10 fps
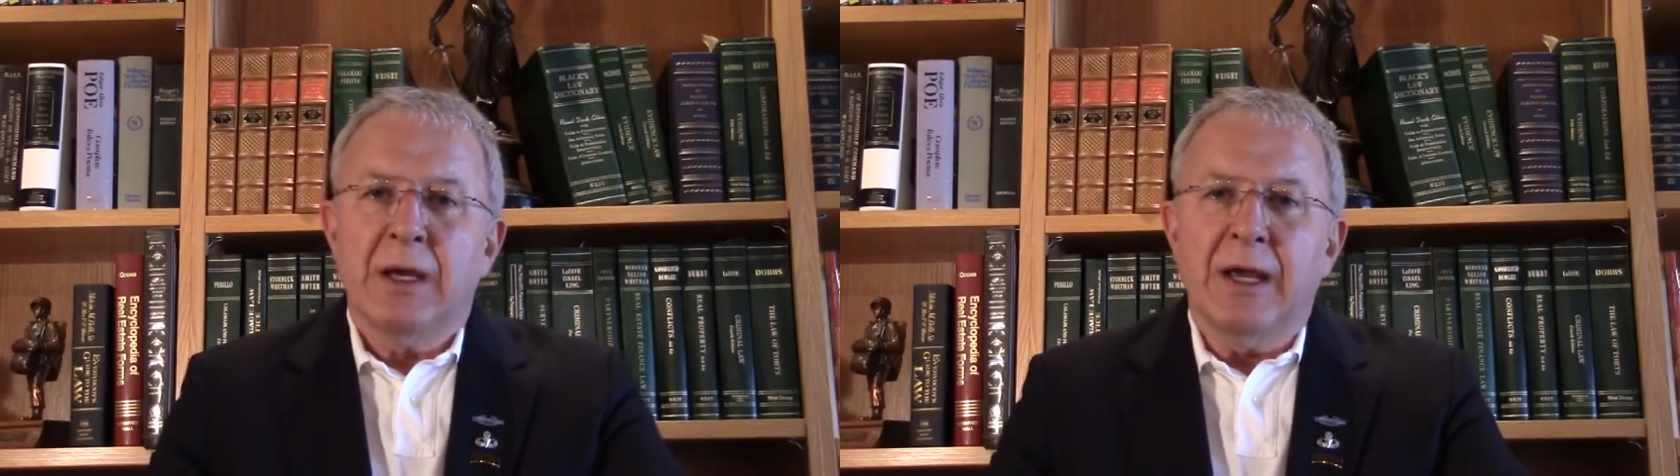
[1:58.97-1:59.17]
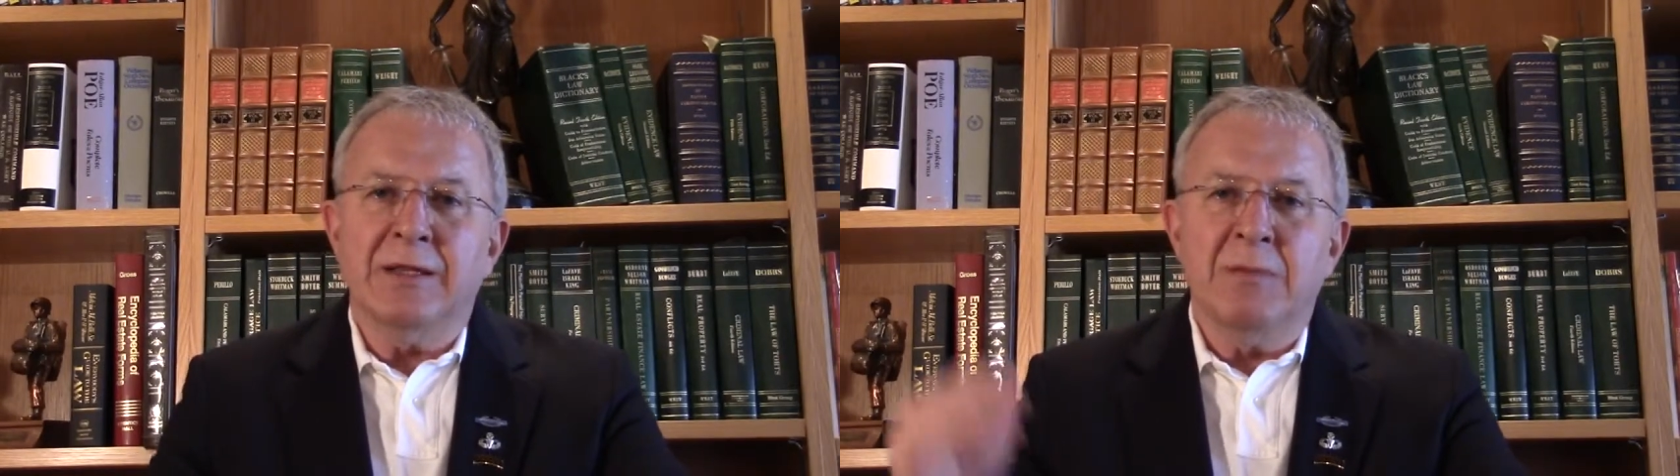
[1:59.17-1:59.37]

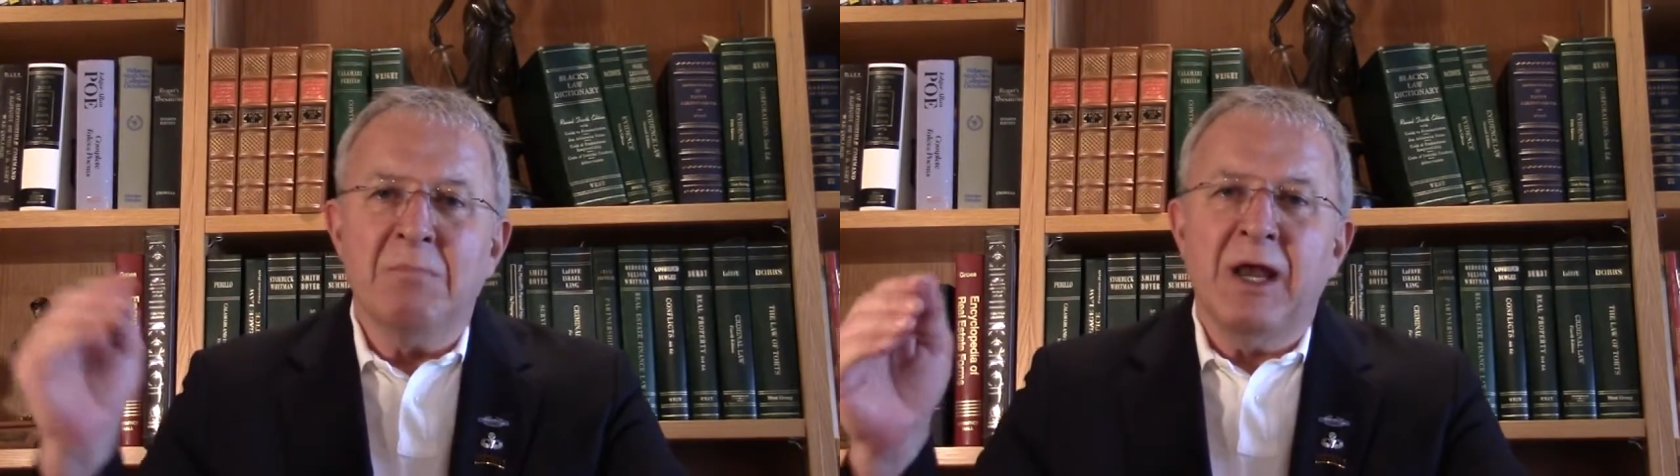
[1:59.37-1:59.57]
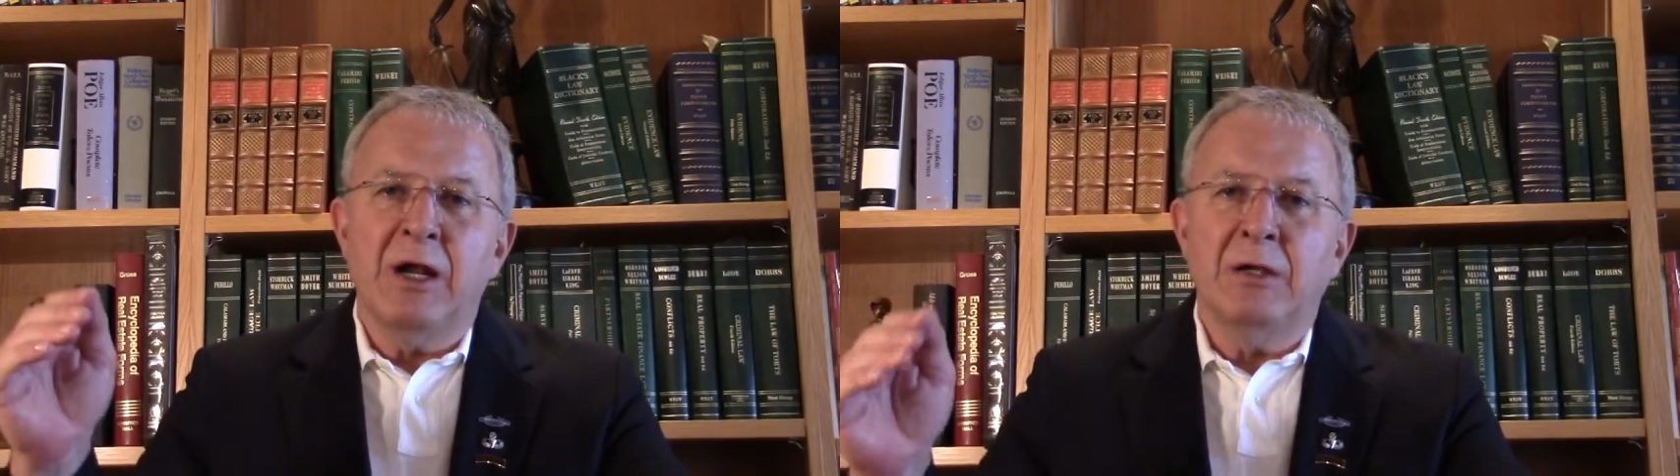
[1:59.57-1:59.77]
in the
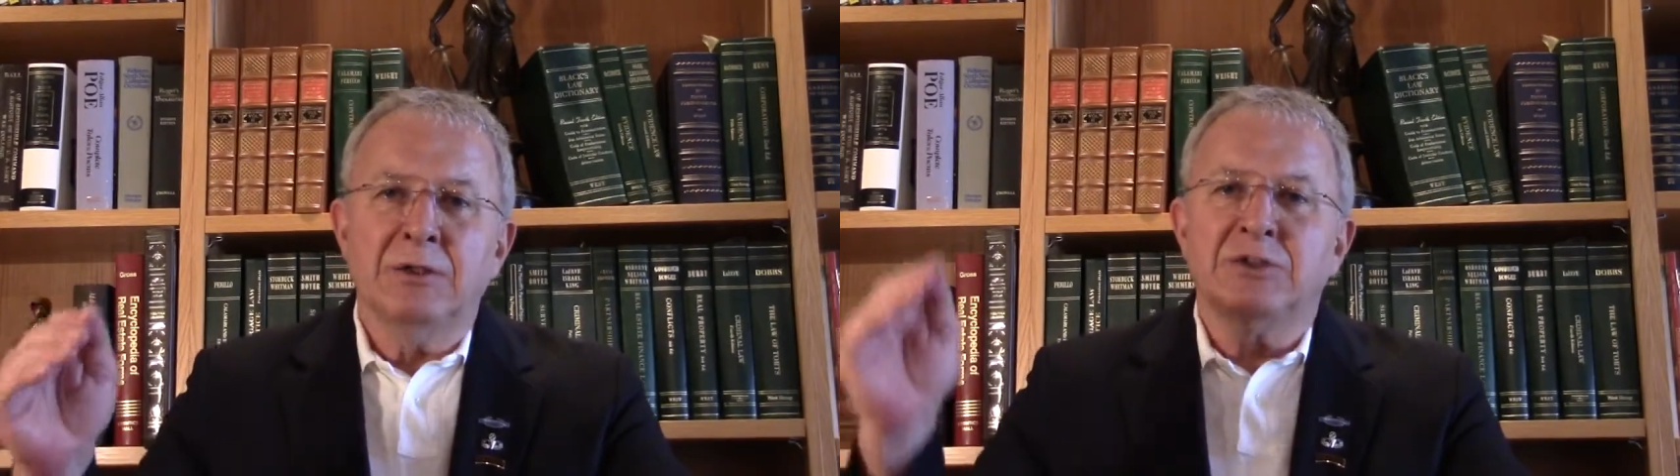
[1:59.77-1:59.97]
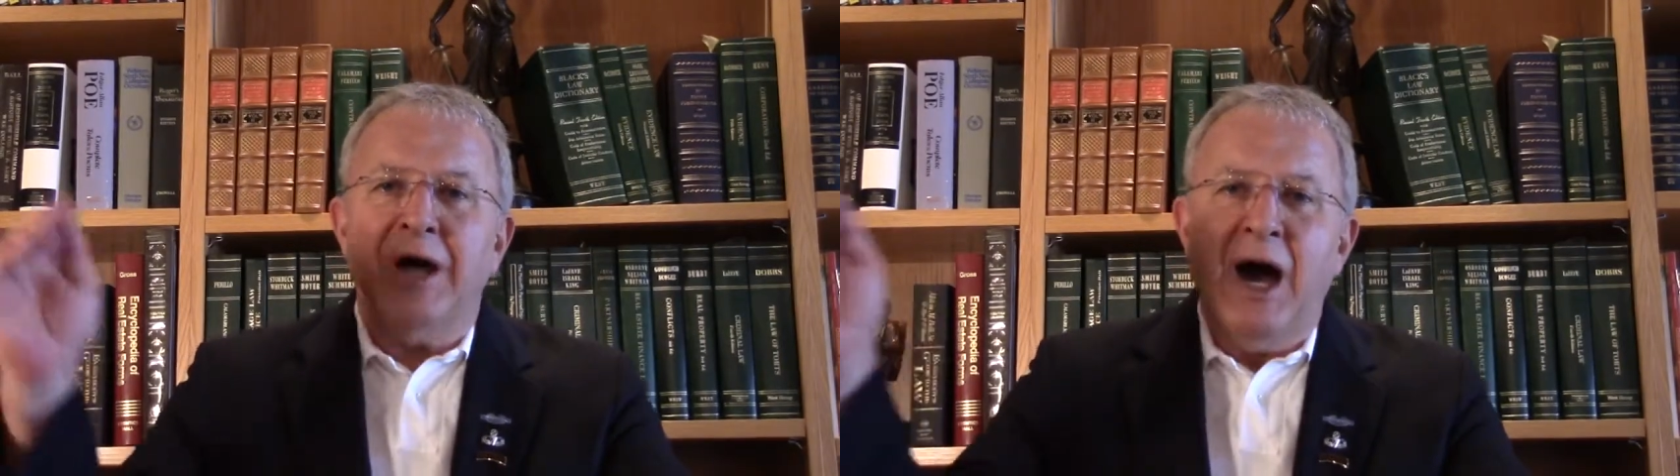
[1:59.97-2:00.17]
middle
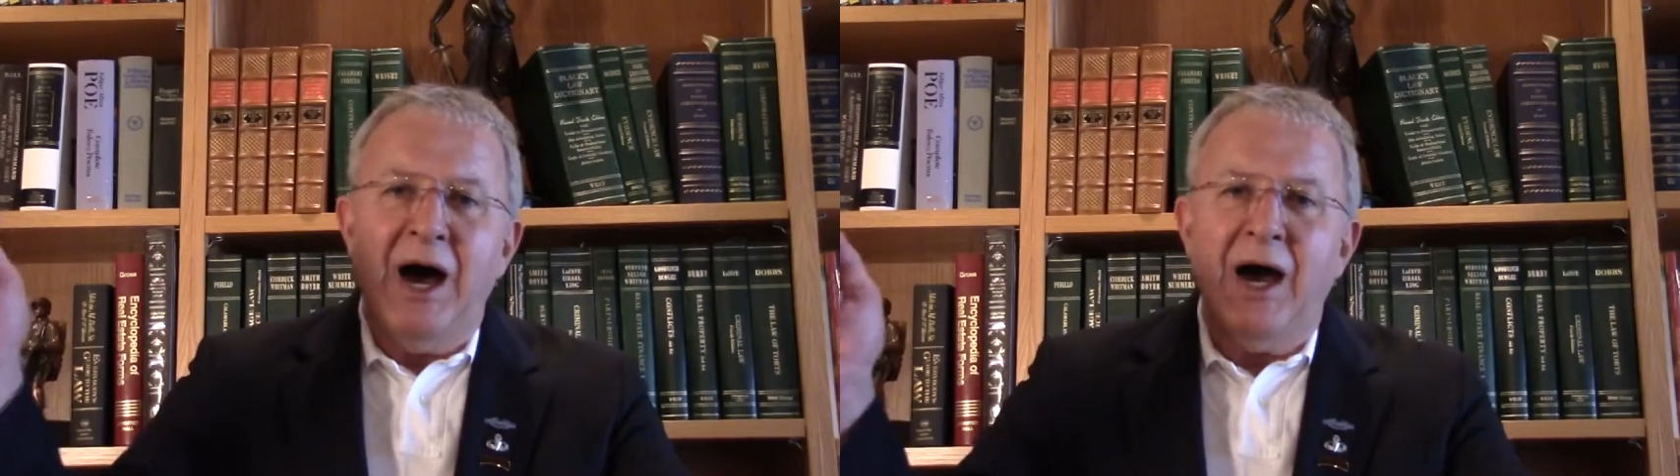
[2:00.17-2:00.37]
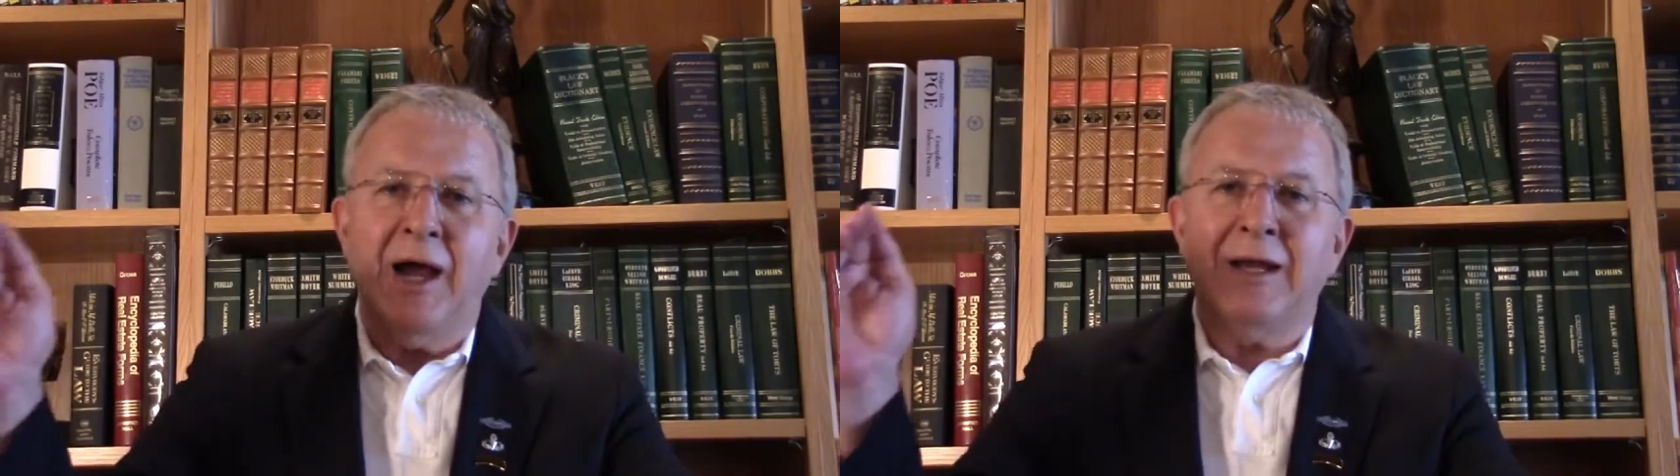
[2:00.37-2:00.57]
to
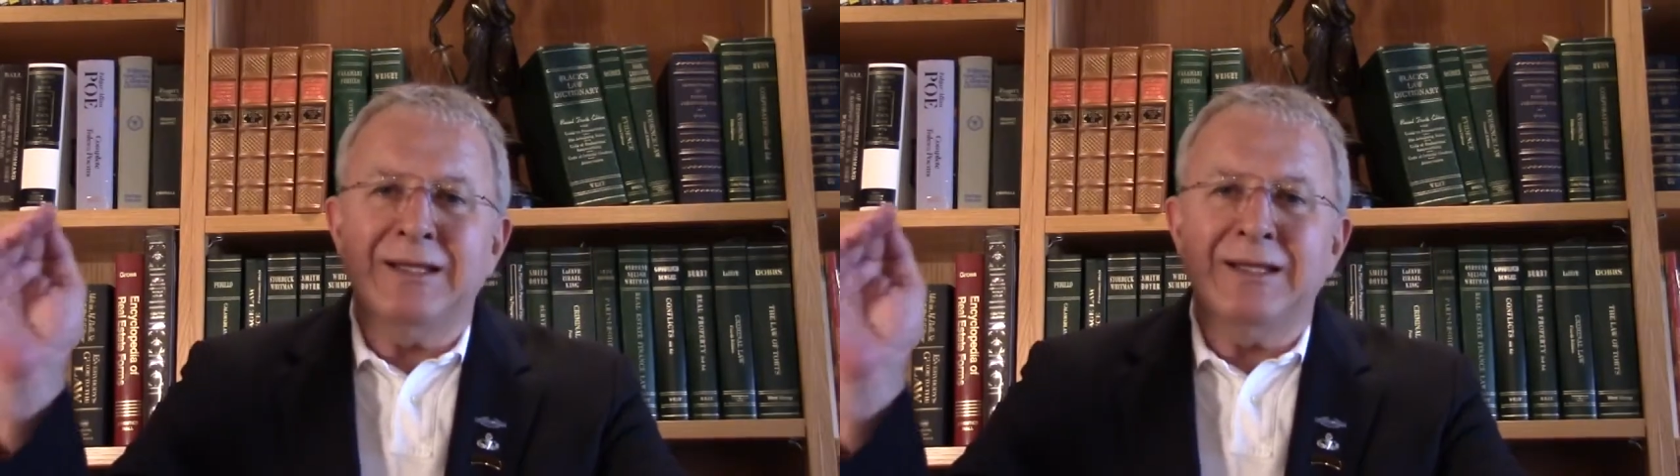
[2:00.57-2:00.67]
high